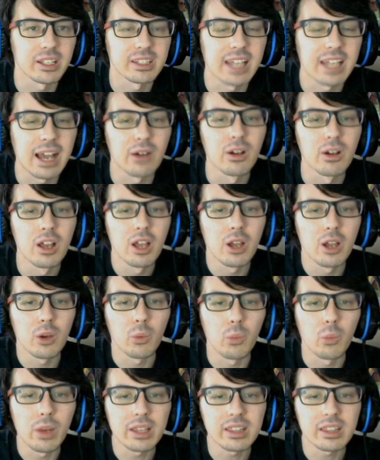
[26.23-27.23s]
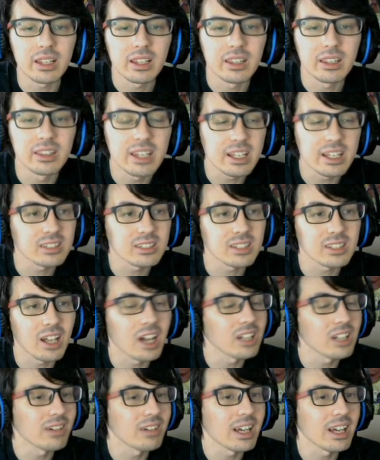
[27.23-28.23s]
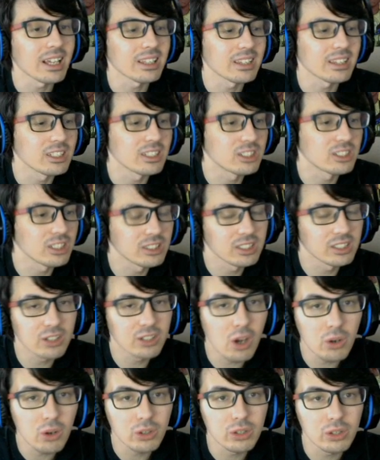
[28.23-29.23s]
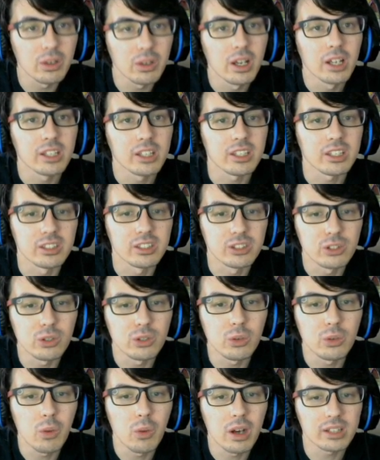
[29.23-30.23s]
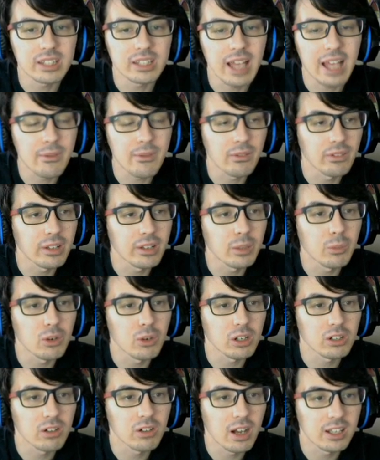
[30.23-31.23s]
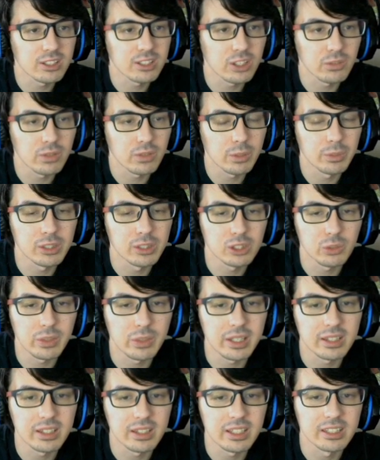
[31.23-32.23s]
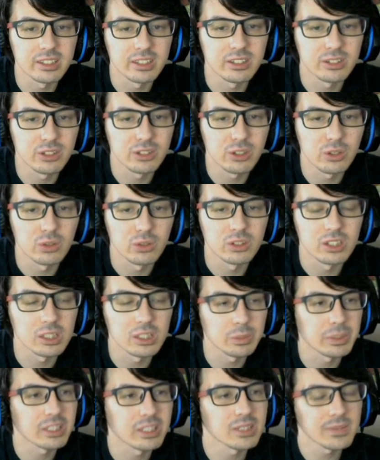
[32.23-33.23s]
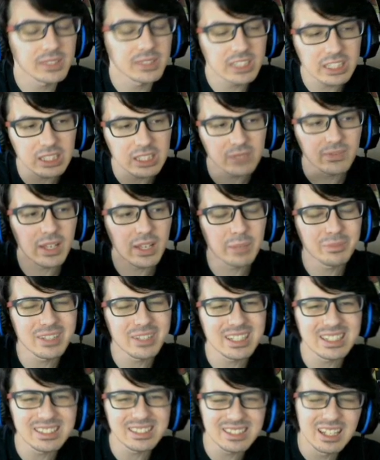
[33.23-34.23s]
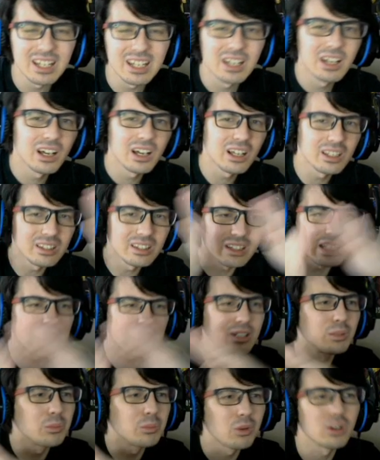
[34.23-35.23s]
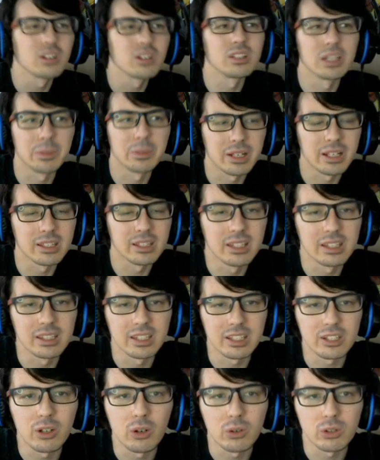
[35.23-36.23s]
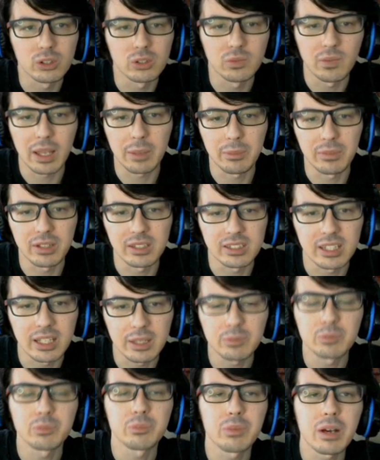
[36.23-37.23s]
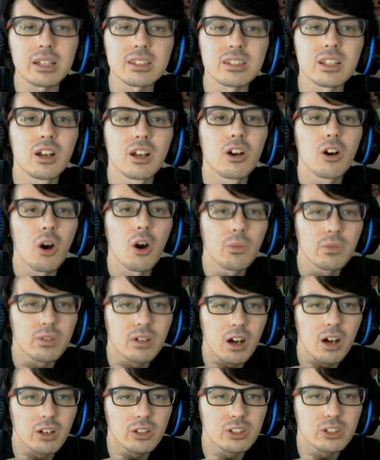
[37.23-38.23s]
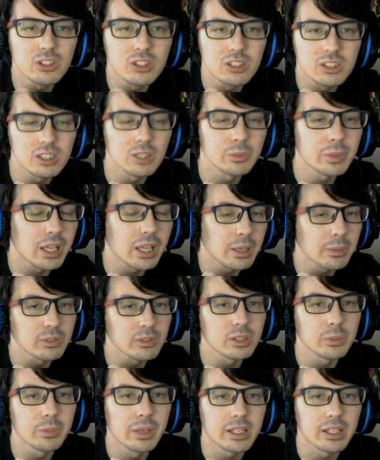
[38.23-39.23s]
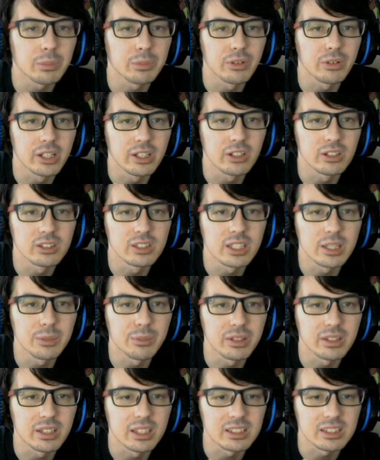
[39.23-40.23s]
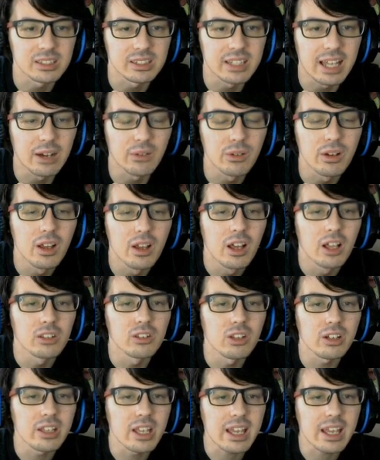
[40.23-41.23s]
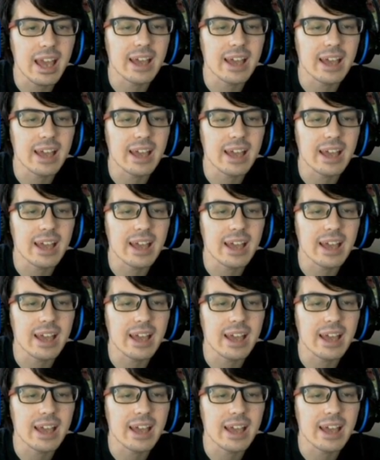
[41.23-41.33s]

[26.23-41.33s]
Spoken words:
Now with this, unlike the GT Goku, you do want to have a little more crossover between these two, just because Vegeta's family is a little more limited than the Goku's family team, but overall you should still be able to make a pretty good team with this. Now, looking